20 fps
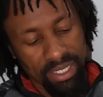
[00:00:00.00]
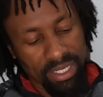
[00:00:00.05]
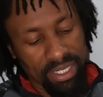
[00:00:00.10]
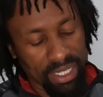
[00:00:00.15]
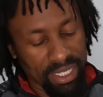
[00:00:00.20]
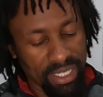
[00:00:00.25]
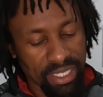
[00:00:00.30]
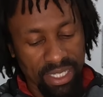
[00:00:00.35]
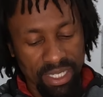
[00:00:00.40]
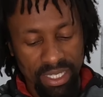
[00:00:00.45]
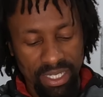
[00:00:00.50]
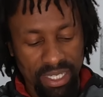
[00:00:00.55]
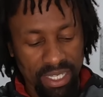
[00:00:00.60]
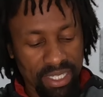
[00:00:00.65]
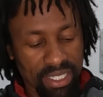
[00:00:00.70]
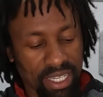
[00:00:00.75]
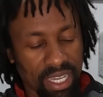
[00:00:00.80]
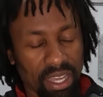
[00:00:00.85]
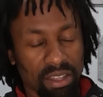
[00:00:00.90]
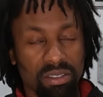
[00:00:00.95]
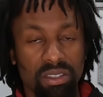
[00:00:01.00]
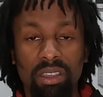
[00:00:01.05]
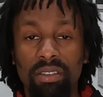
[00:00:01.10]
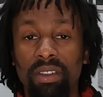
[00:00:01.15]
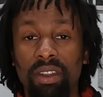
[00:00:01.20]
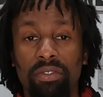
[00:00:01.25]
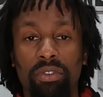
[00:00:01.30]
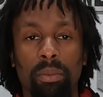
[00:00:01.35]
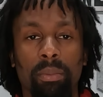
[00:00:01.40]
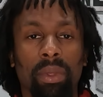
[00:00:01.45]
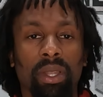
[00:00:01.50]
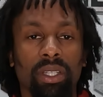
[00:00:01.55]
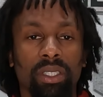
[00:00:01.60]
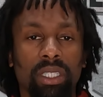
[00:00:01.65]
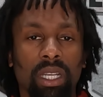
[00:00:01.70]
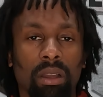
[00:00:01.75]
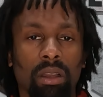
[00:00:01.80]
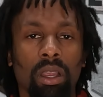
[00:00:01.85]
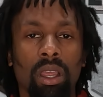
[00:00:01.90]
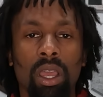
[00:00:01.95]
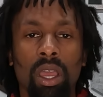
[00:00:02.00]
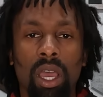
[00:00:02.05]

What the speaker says: decent discounts, even if you're military.